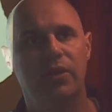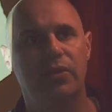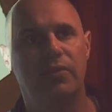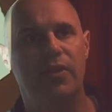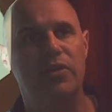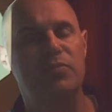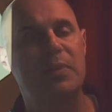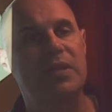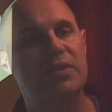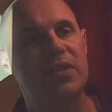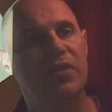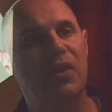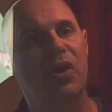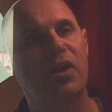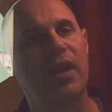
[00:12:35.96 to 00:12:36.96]
This means that
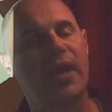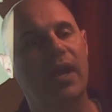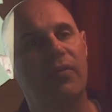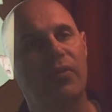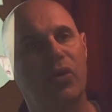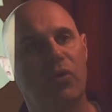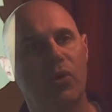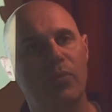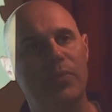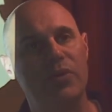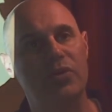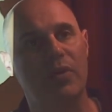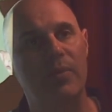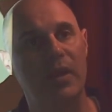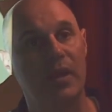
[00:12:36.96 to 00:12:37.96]
they're going to have a group that's
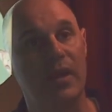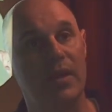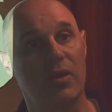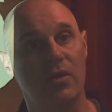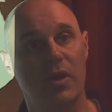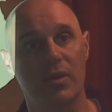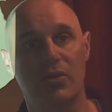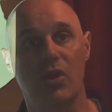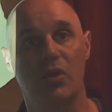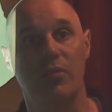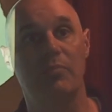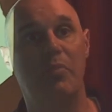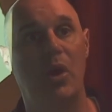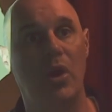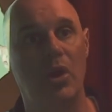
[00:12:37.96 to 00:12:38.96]
going to be later on called
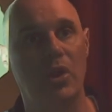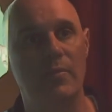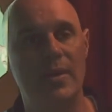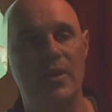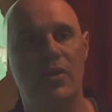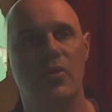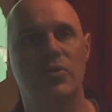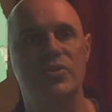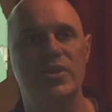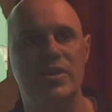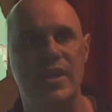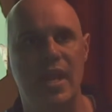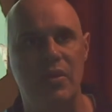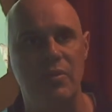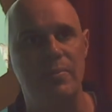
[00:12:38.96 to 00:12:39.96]
Parliament, or
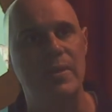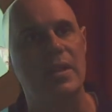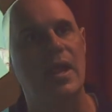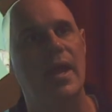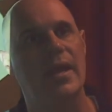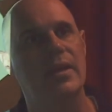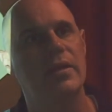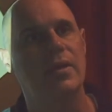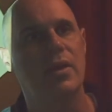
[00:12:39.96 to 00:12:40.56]
today would be like